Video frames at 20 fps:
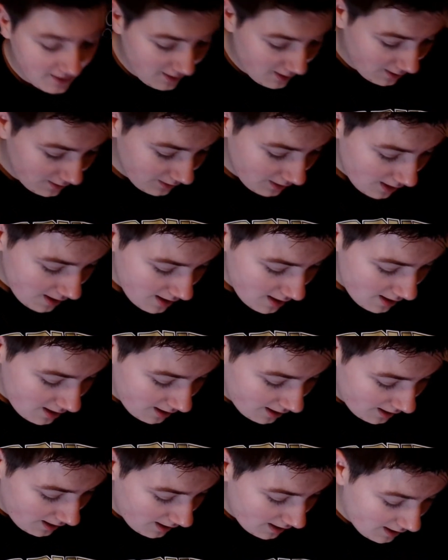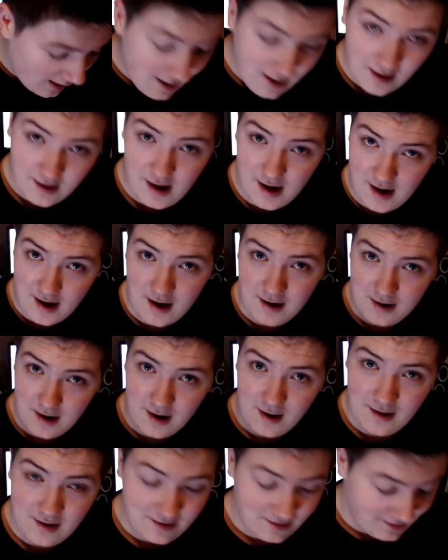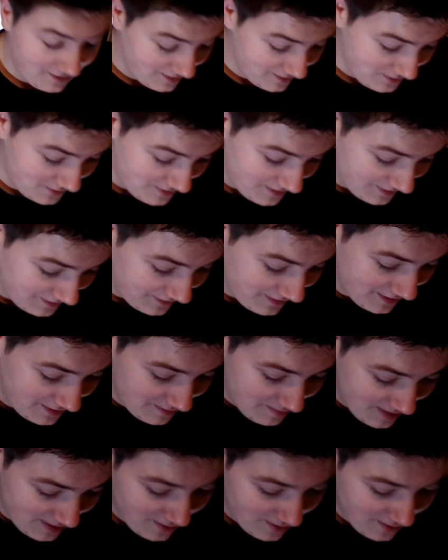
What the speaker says: and Art. Again, I highly suggest you check him